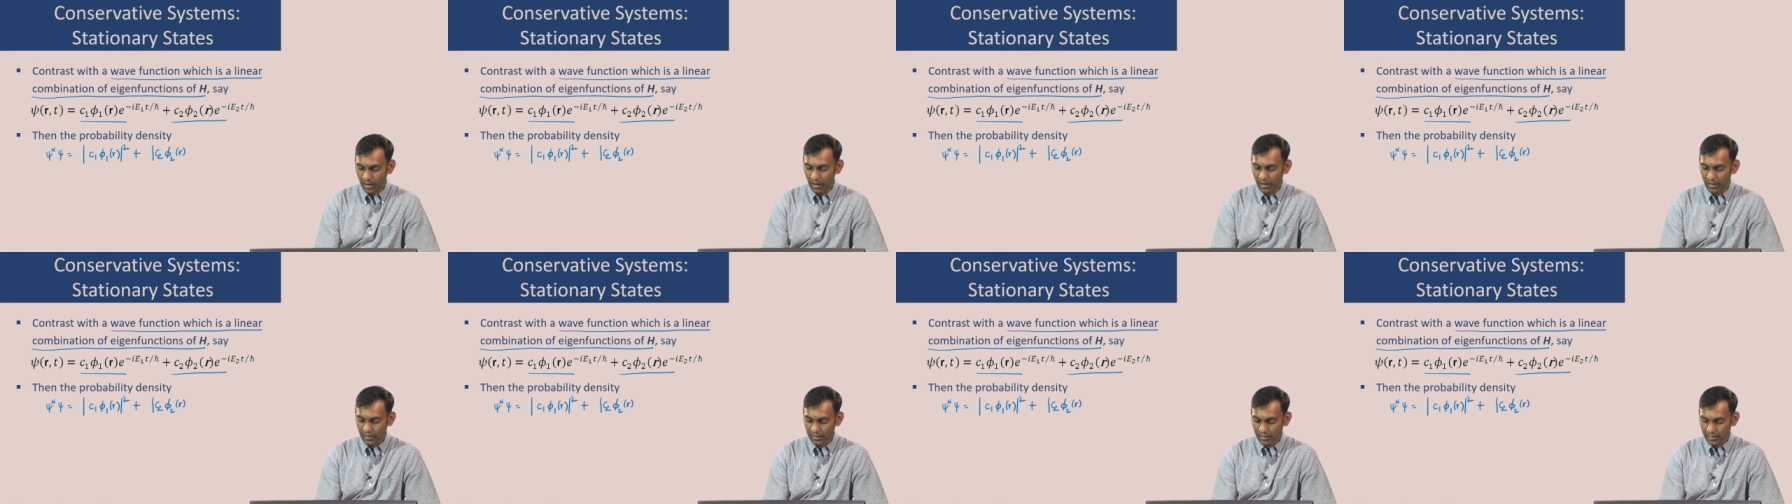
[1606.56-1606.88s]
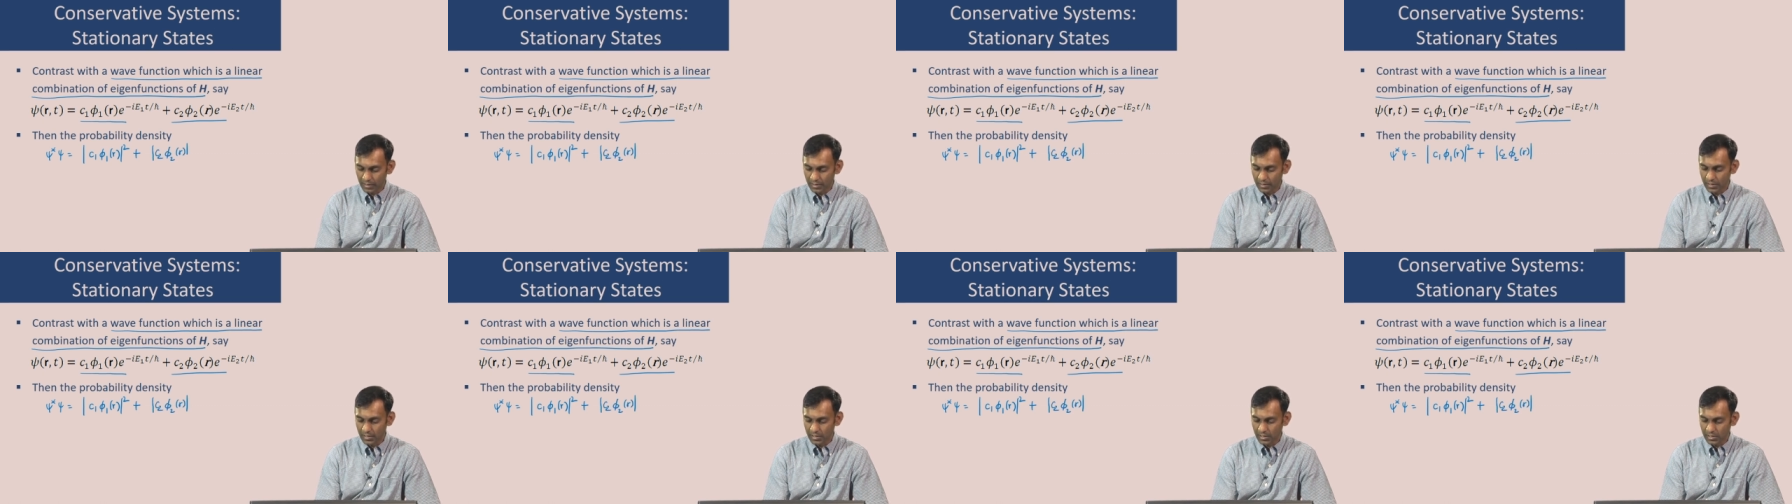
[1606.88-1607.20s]

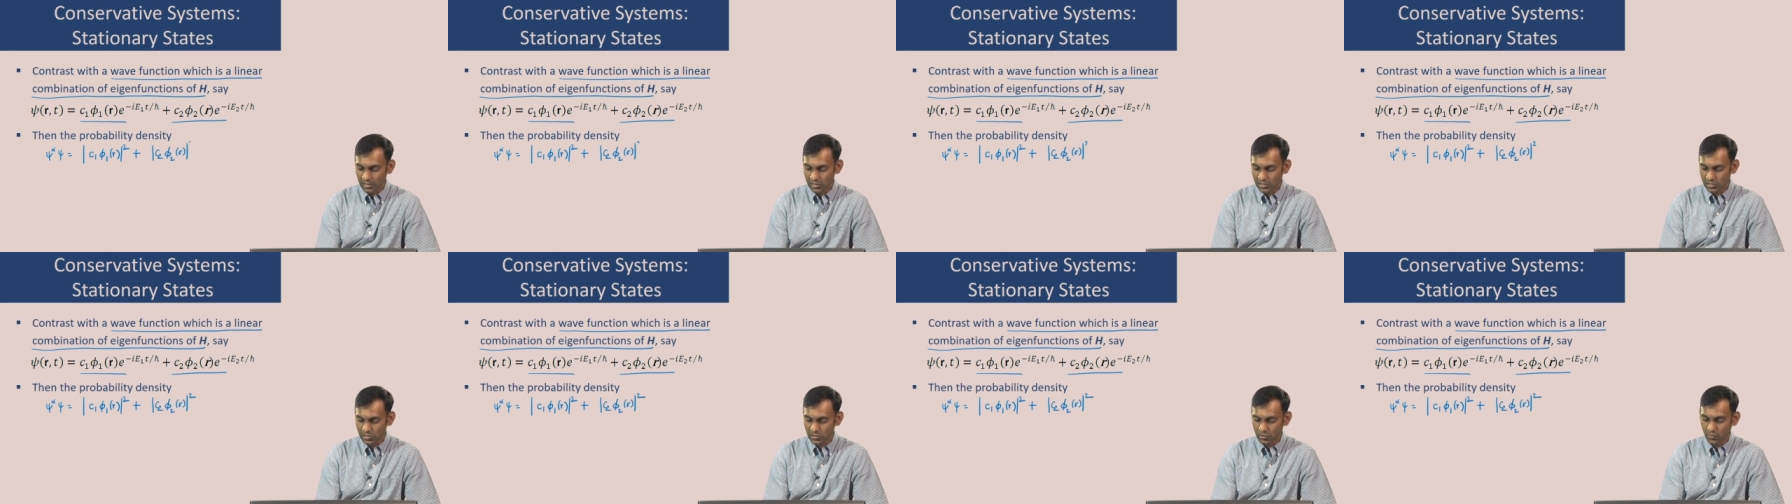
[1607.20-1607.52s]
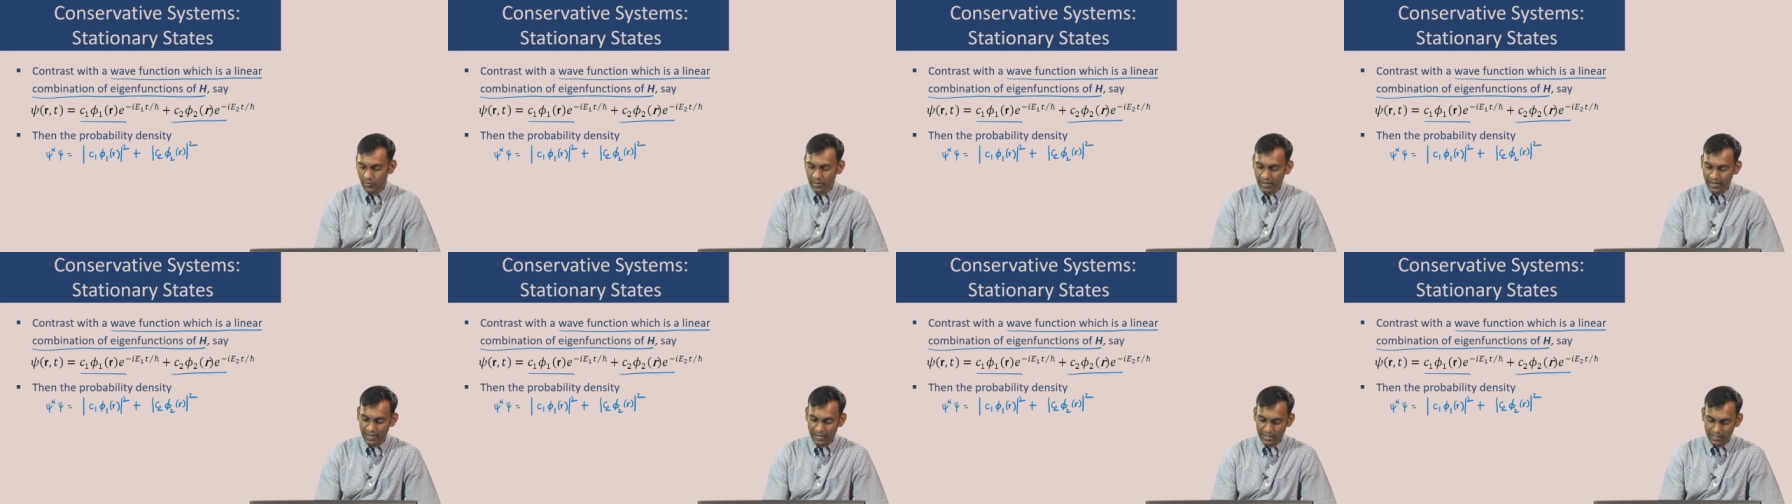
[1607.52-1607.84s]
r
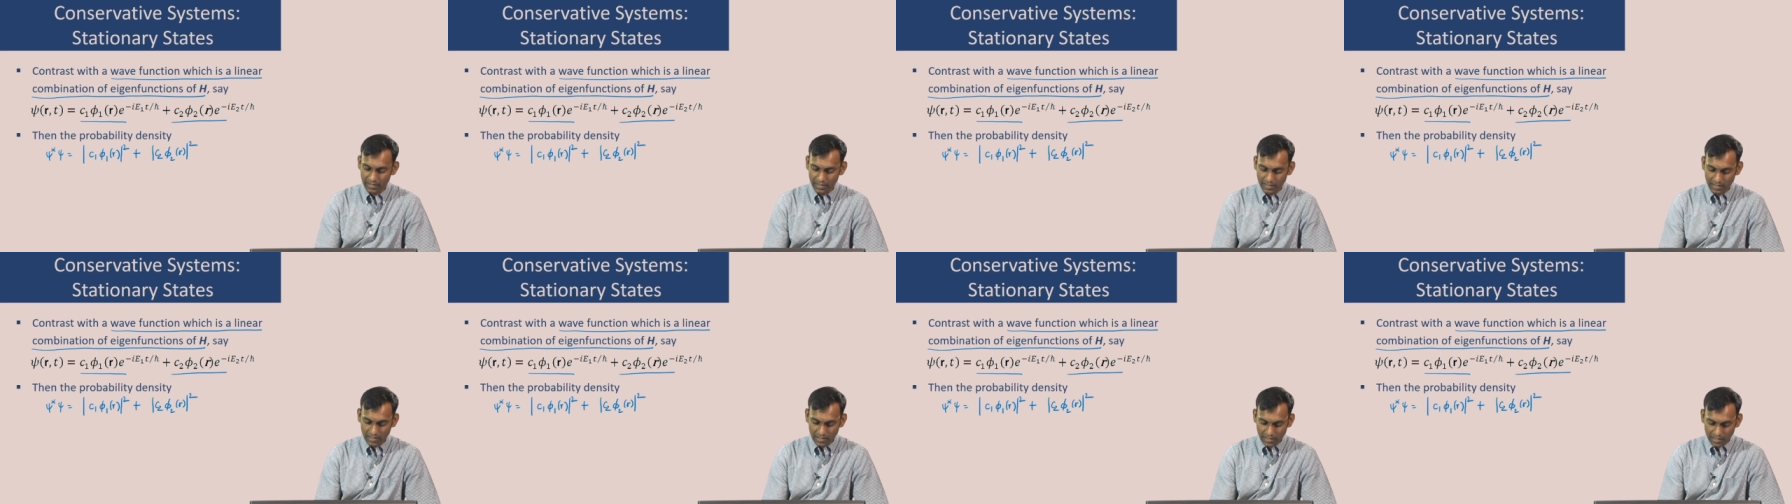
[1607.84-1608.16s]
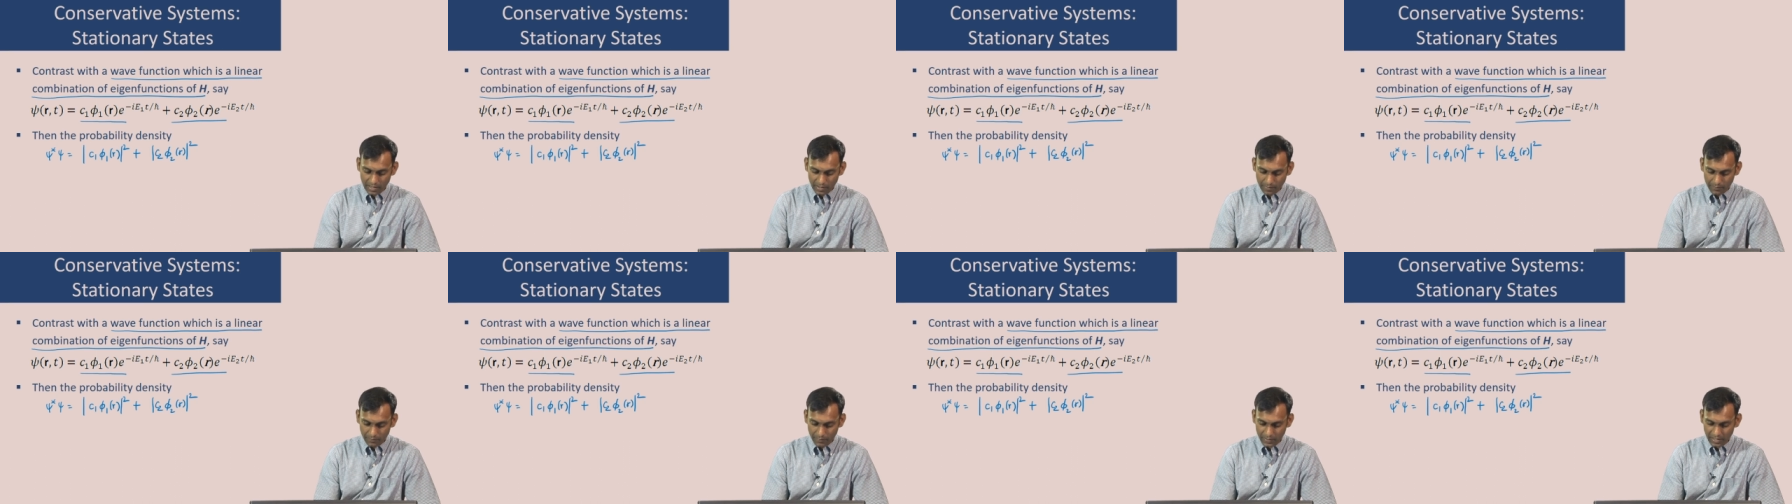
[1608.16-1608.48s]
squared
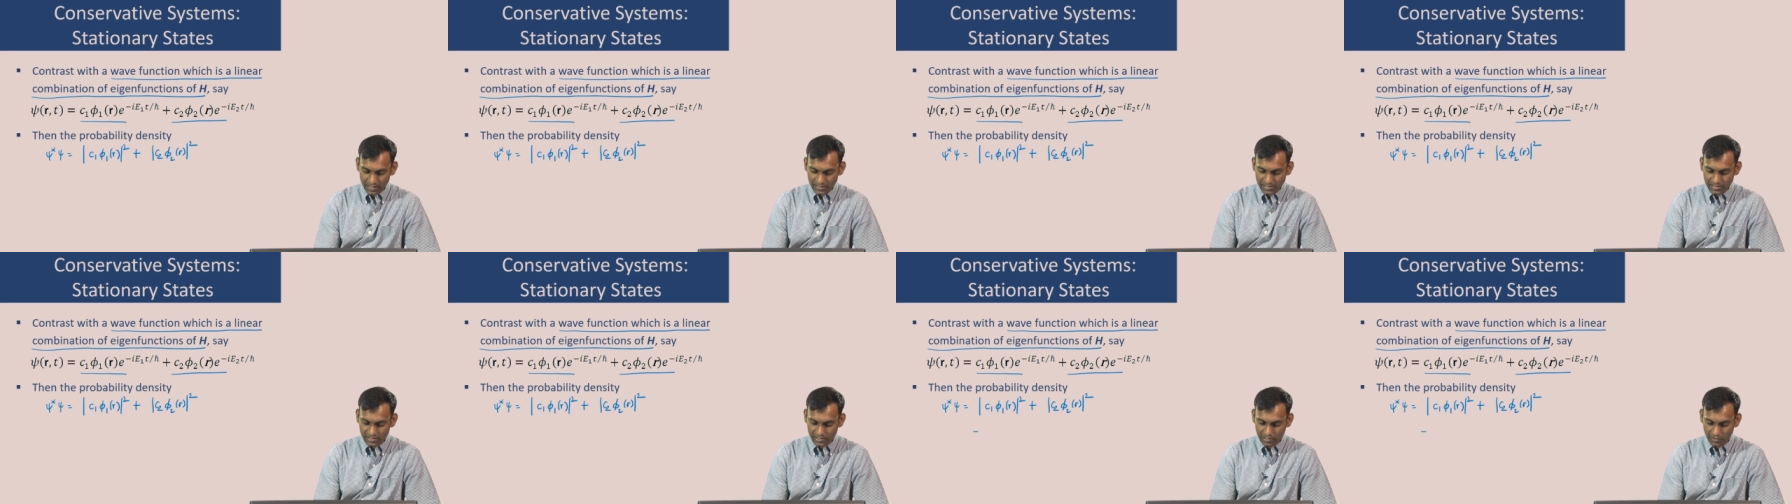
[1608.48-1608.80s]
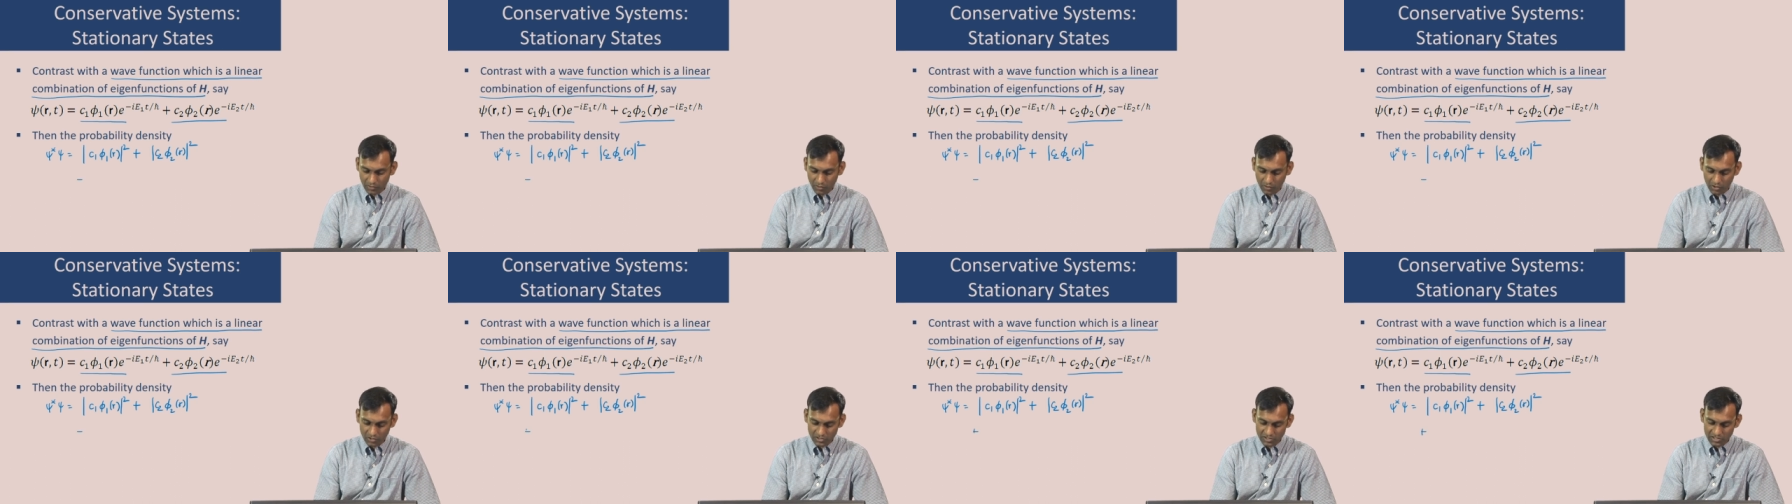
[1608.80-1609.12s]
plus the
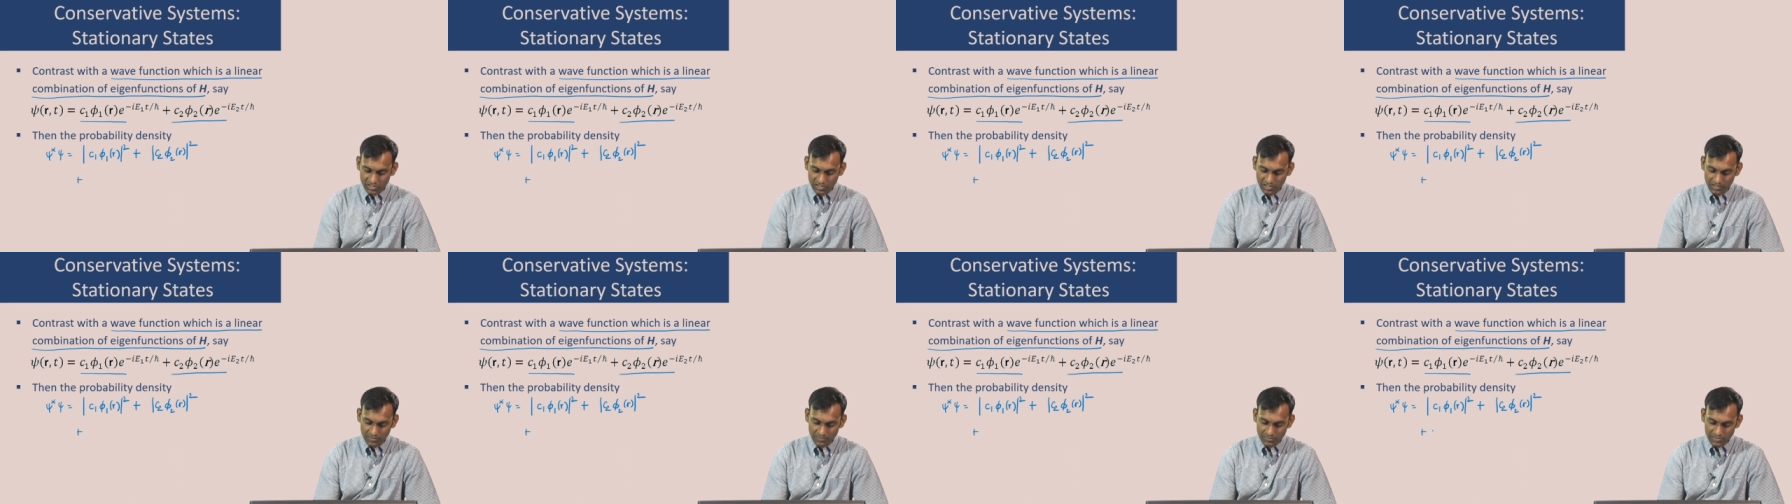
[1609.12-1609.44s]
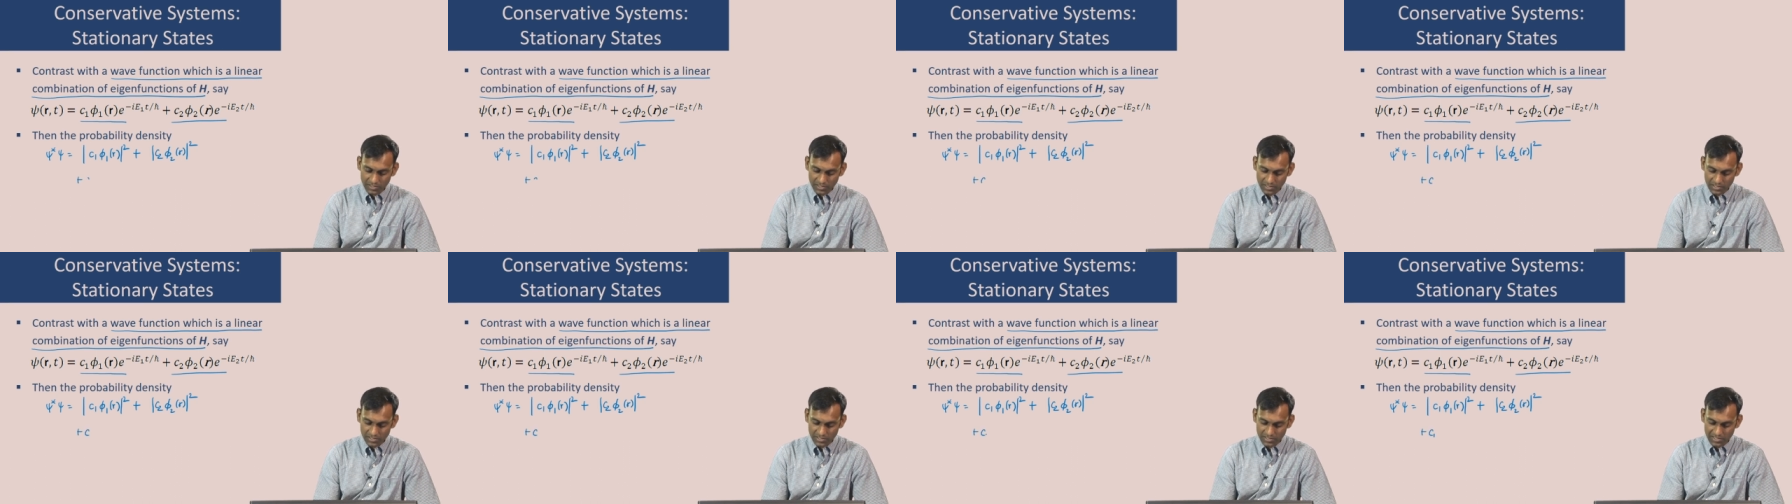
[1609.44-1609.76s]
cross
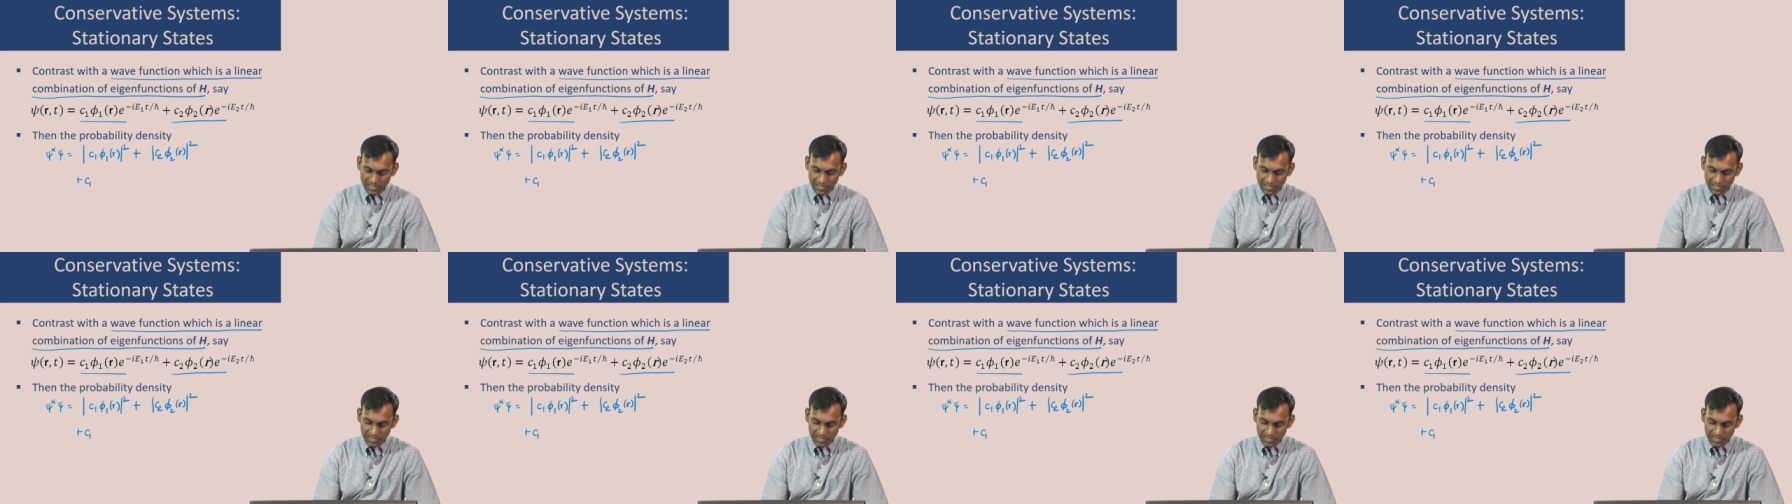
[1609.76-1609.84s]
terms